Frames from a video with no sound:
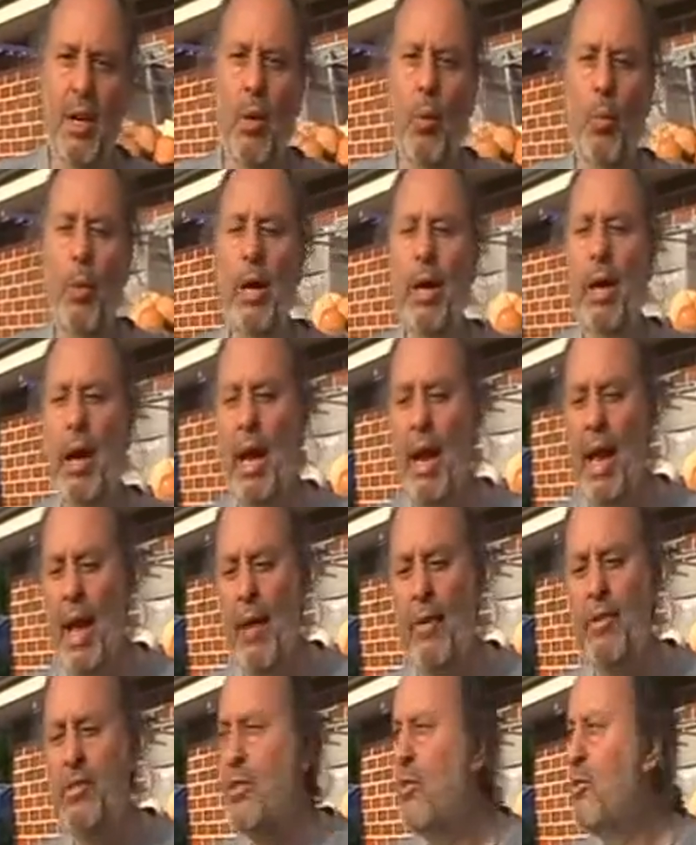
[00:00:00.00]
we allow
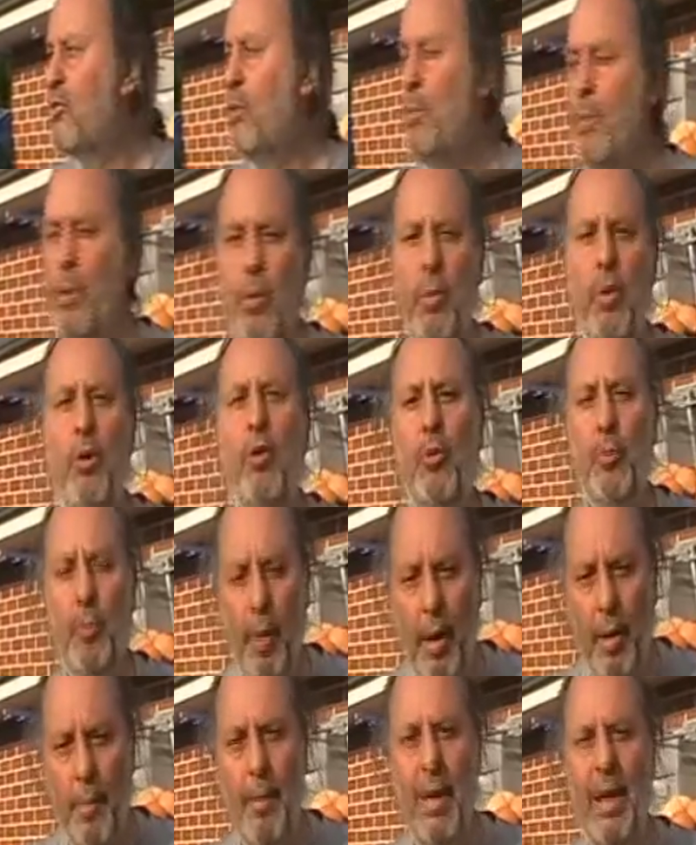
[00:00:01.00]
ourselves to be ruled
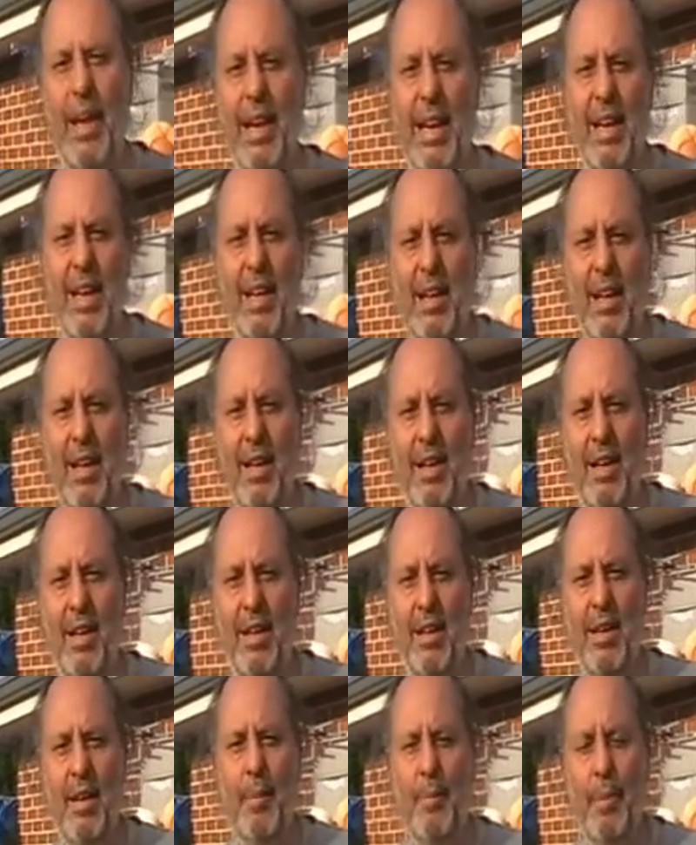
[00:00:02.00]
by men.
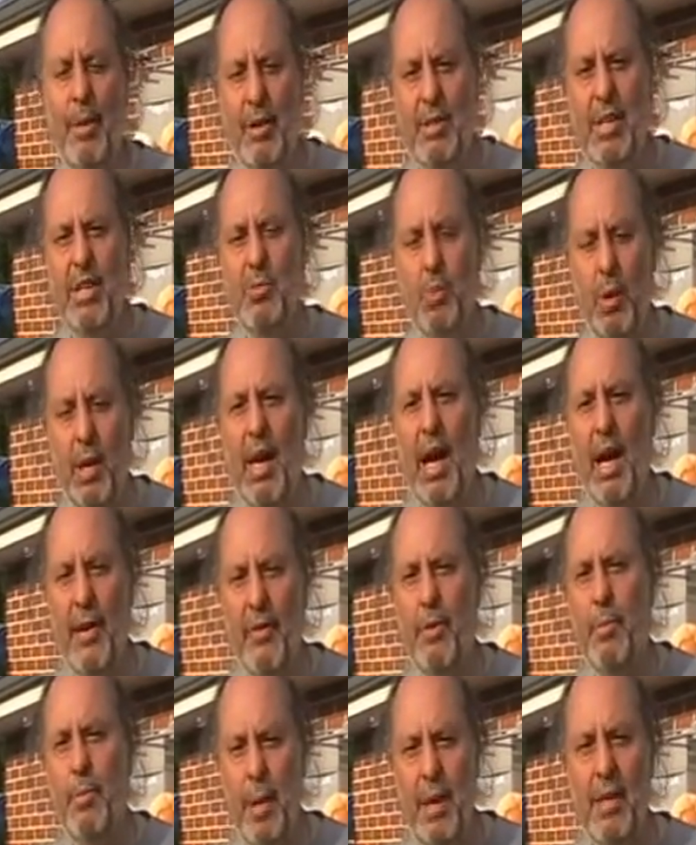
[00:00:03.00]
Because that's what
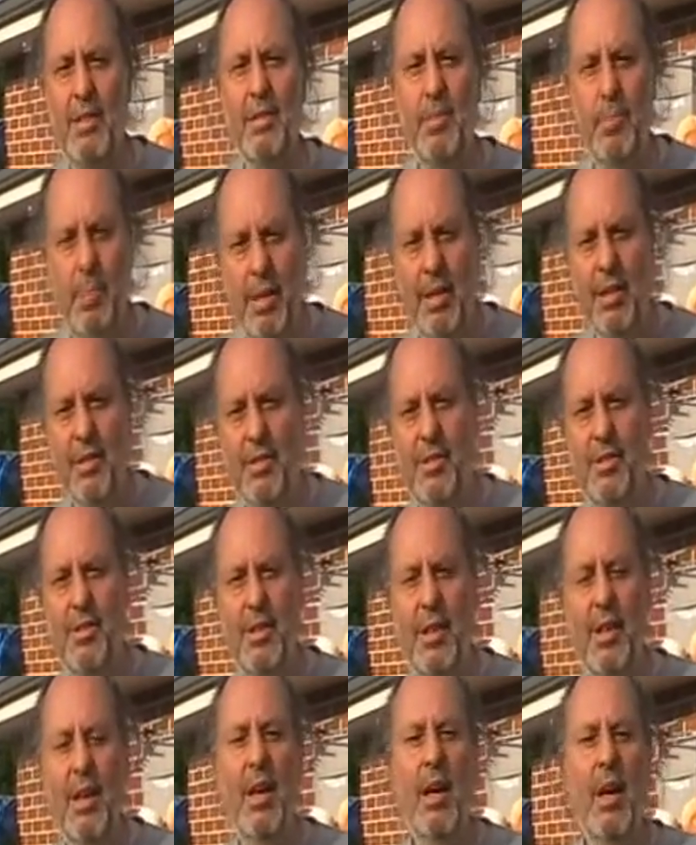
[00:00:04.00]
government means.
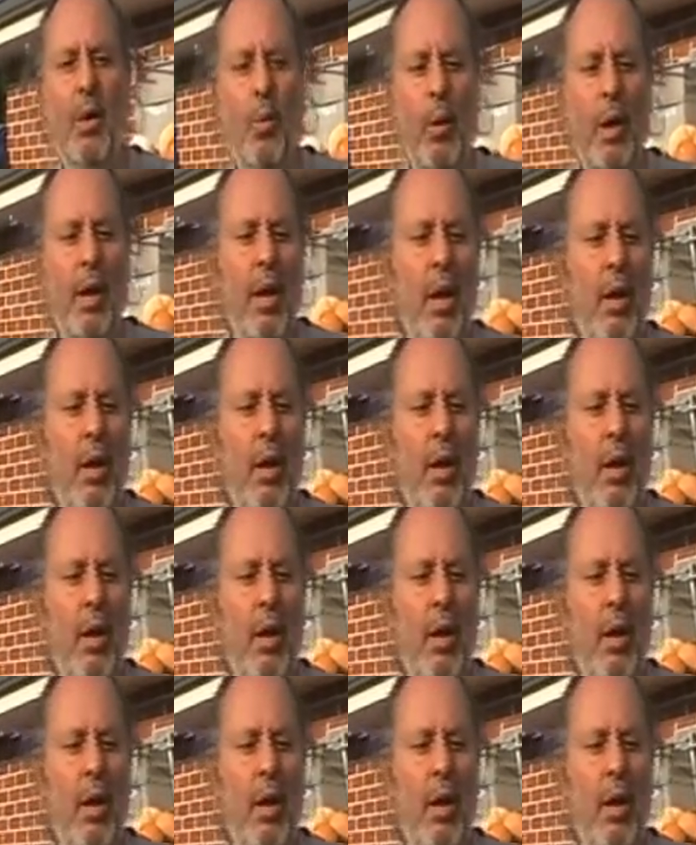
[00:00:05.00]
When